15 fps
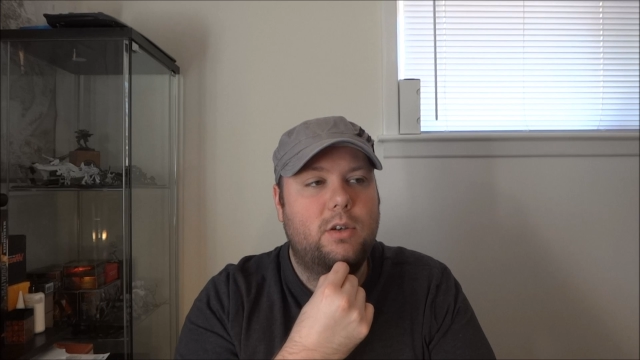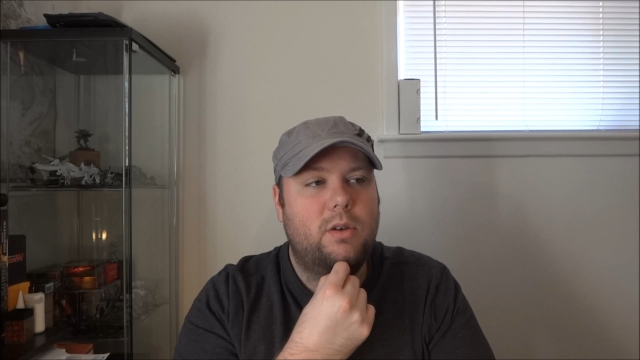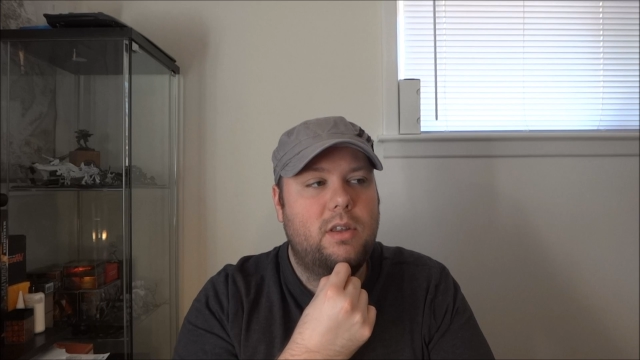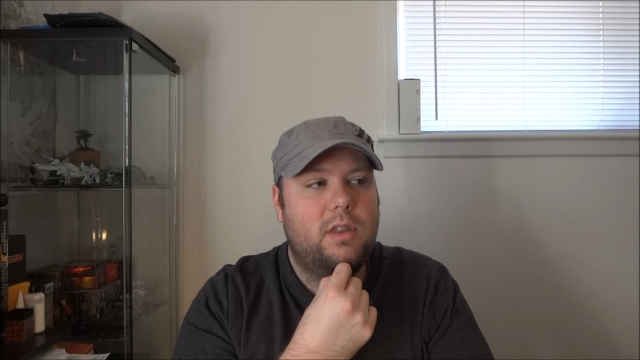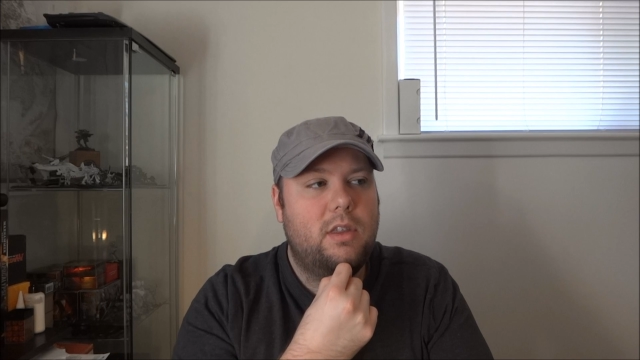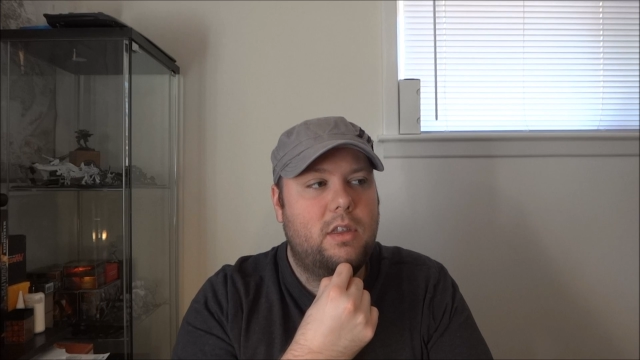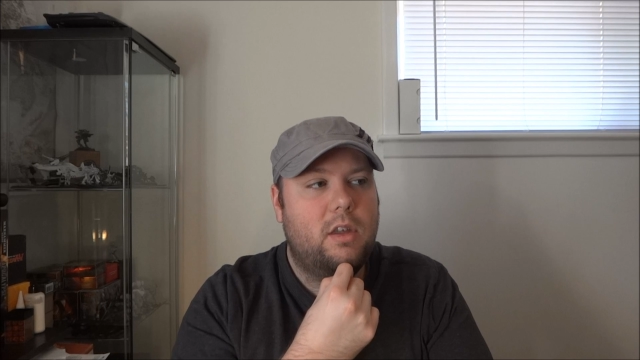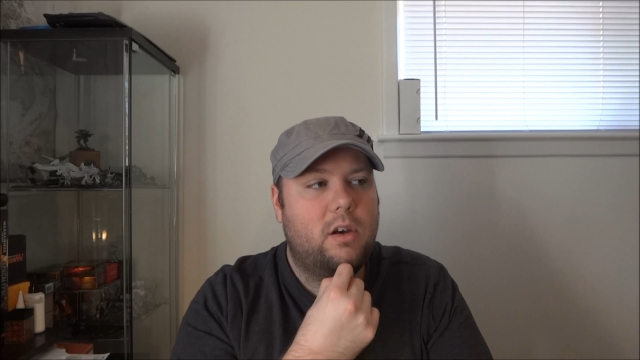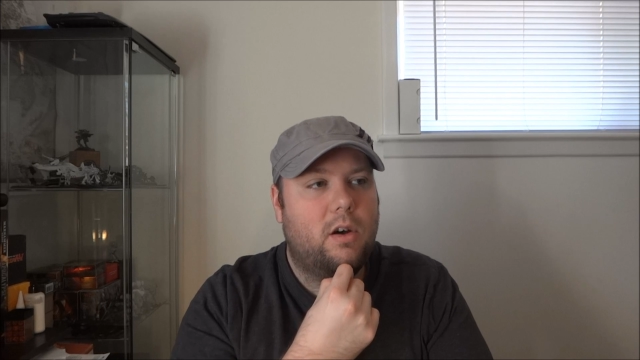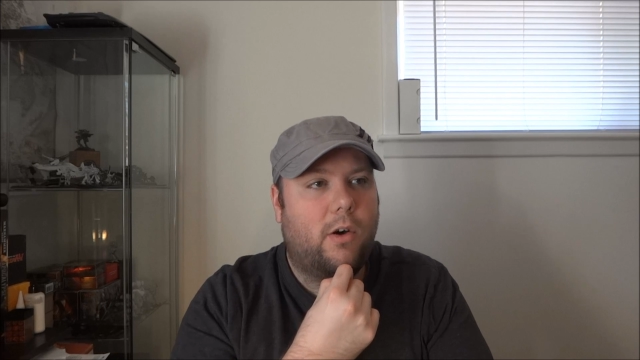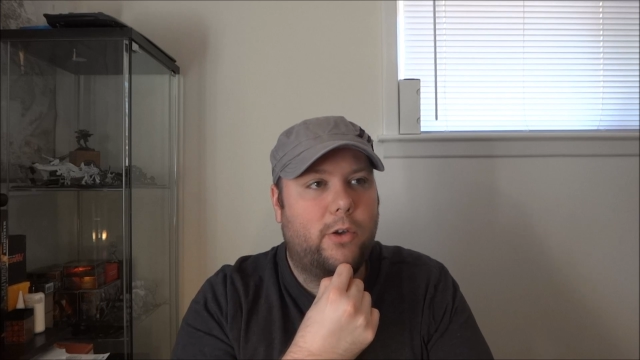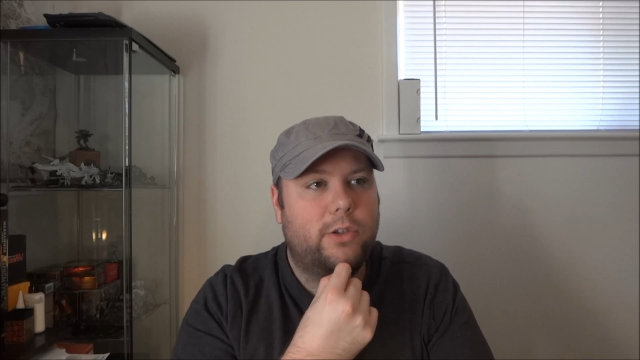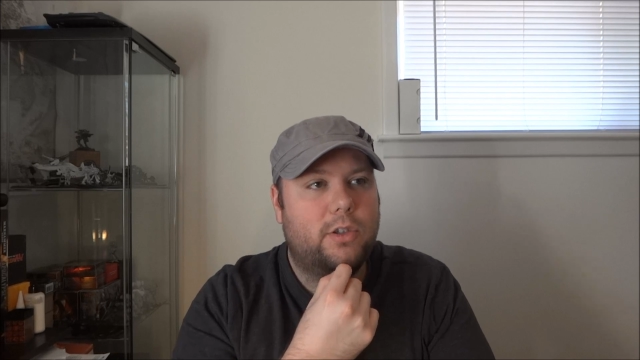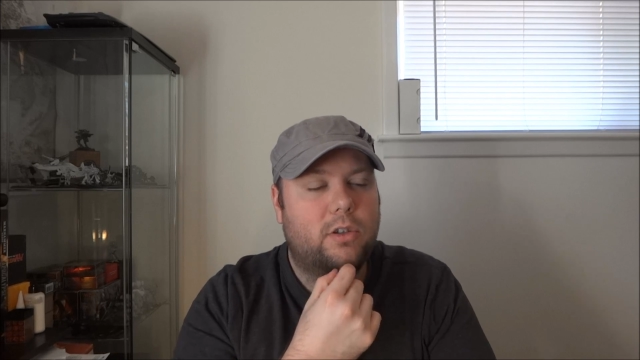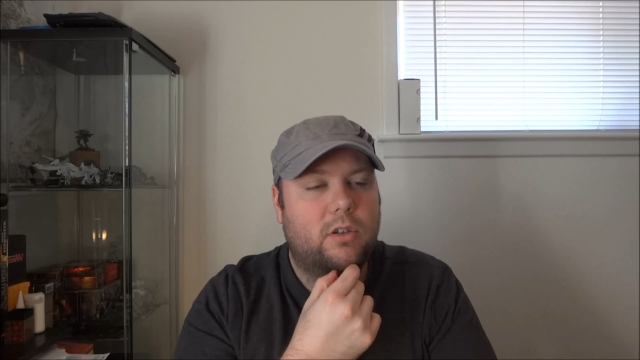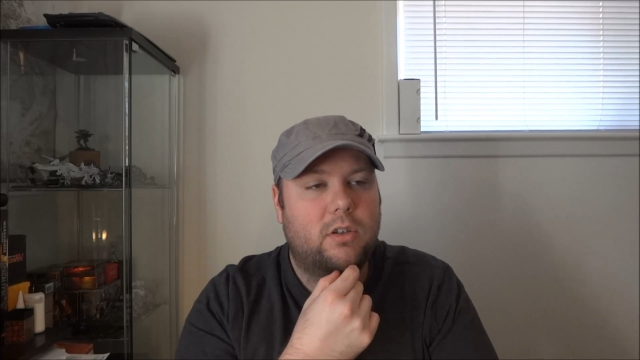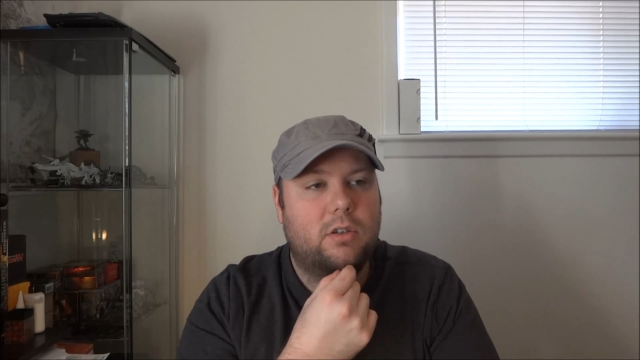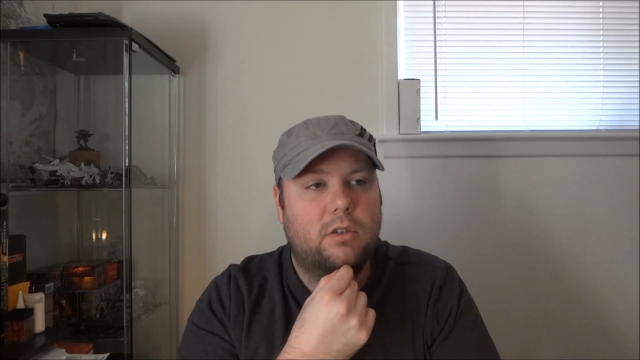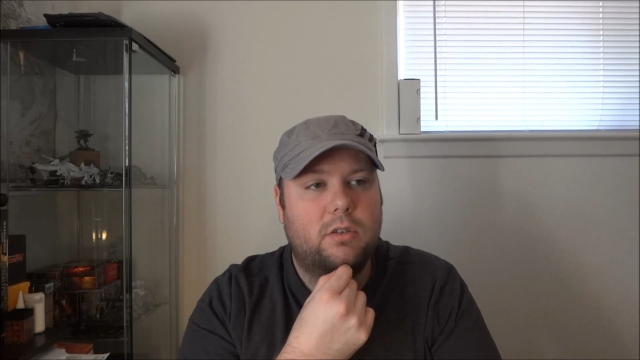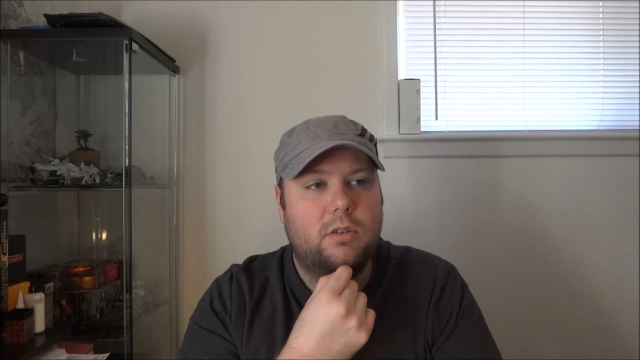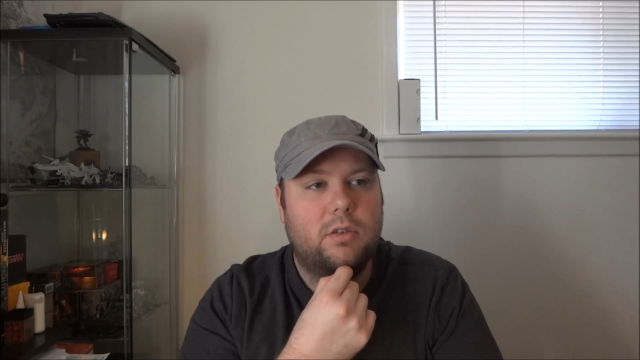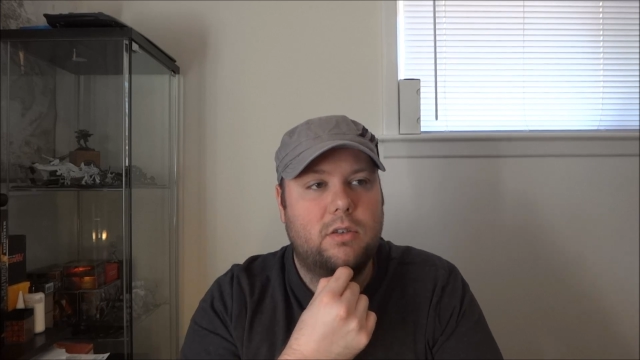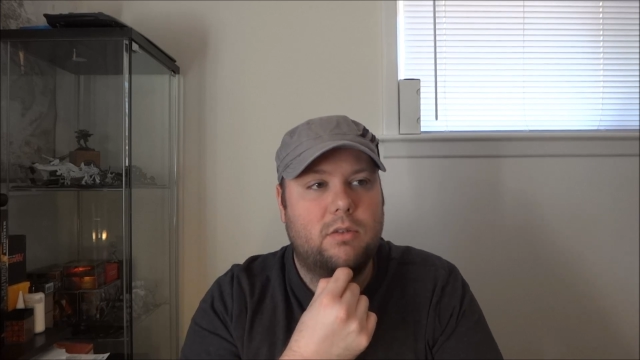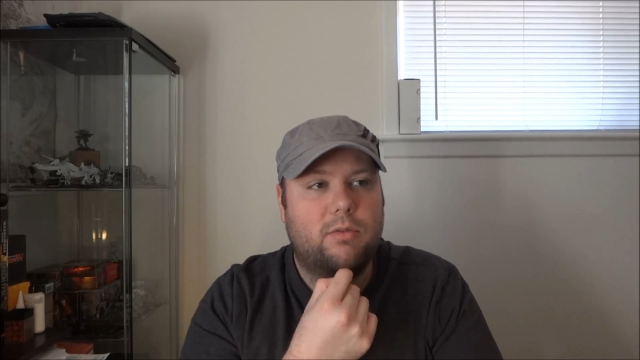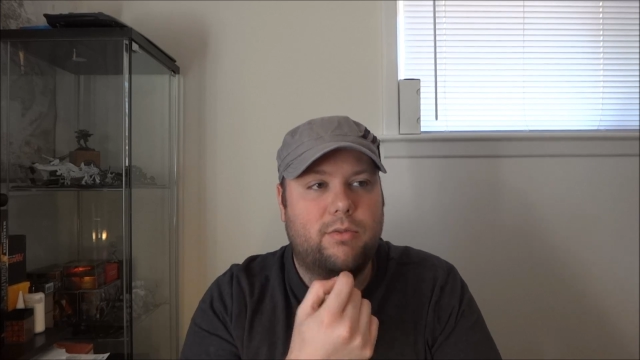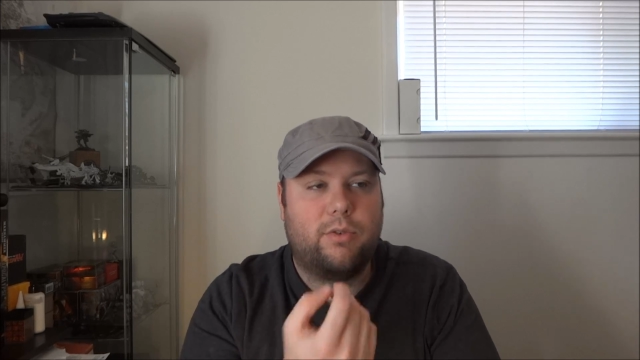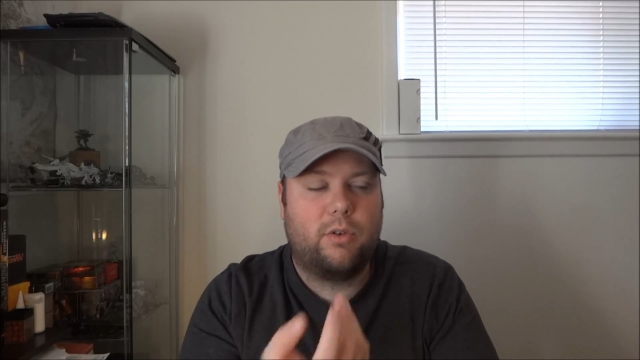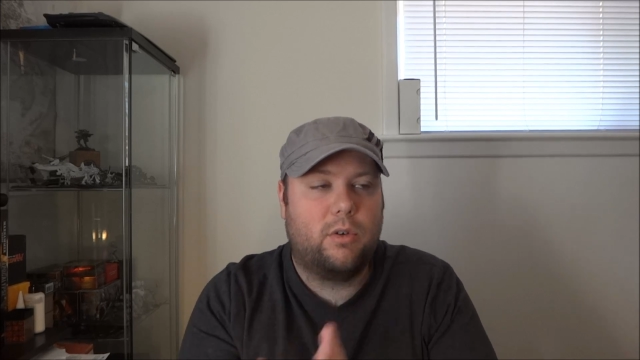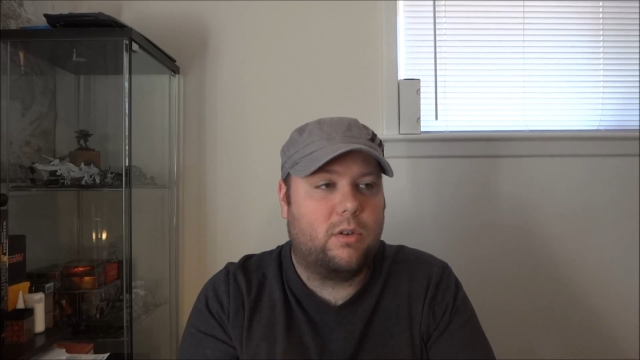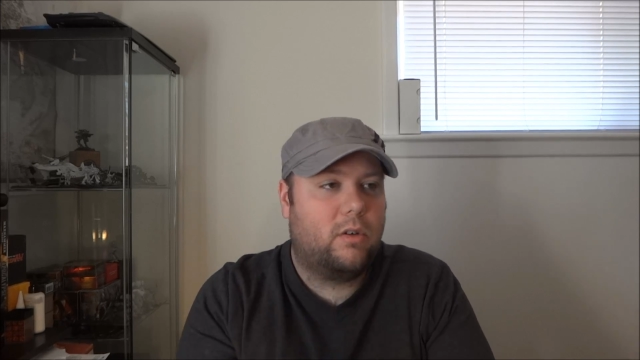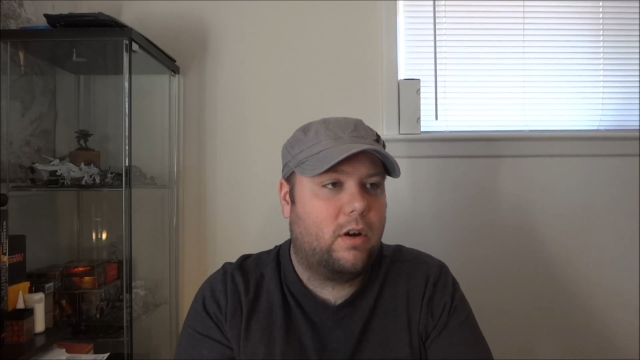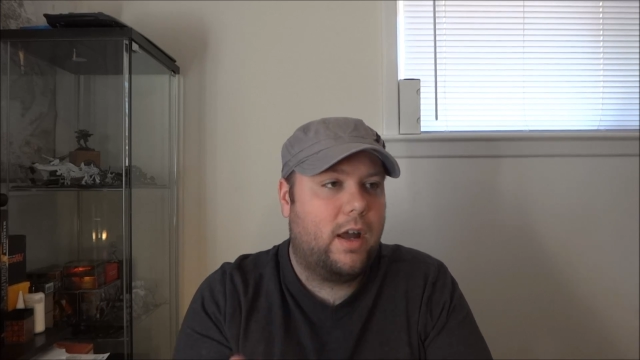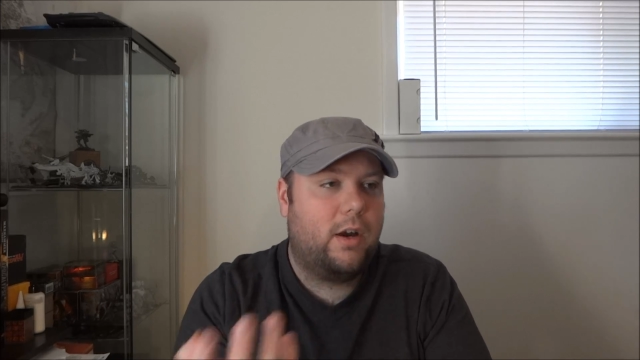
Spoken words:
doing the altars for,